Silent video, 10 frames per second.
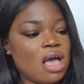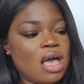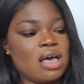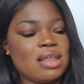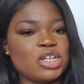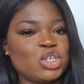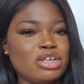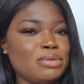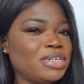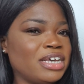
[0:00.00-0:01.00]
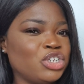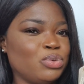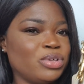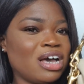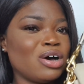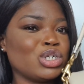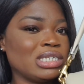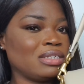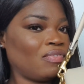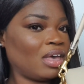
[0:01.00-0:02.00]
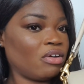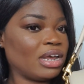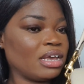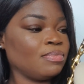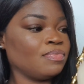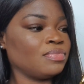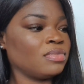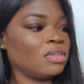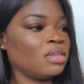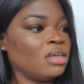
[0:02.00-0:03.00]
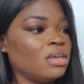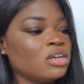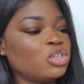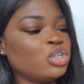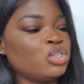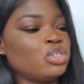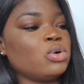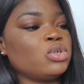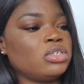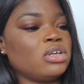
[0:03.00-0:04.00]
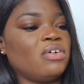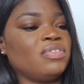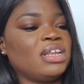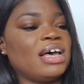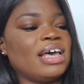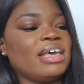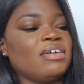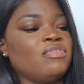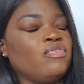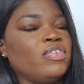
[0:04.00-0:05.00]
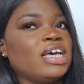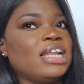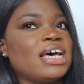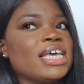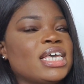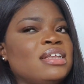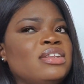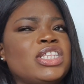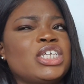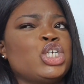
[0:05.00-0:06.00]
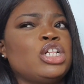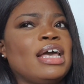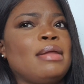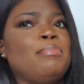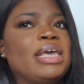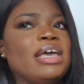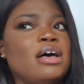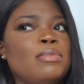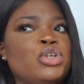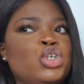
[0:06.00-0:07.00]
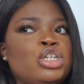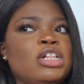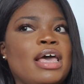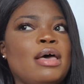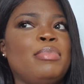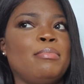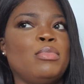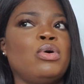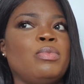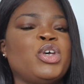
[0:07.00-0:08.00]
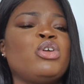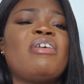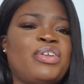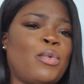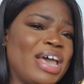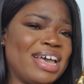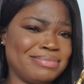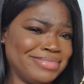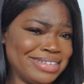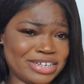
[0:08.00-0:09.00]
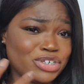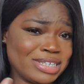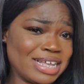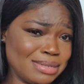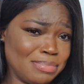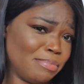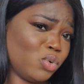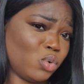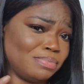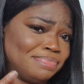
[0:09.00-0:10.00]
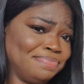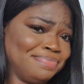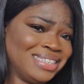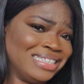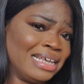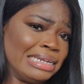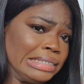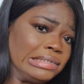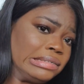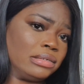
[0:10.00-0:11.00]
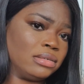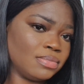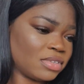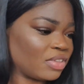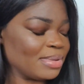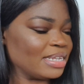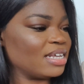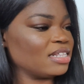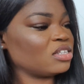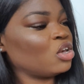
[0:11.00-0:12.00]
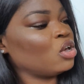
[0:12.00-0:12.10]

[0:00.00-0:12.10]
I'll actually update you with how she's faring. She's so soft that I feel like, not that she'll get bigger, but she'll get a bit more, you know, after wear, it just gets a bit more nicer, if that makes sense.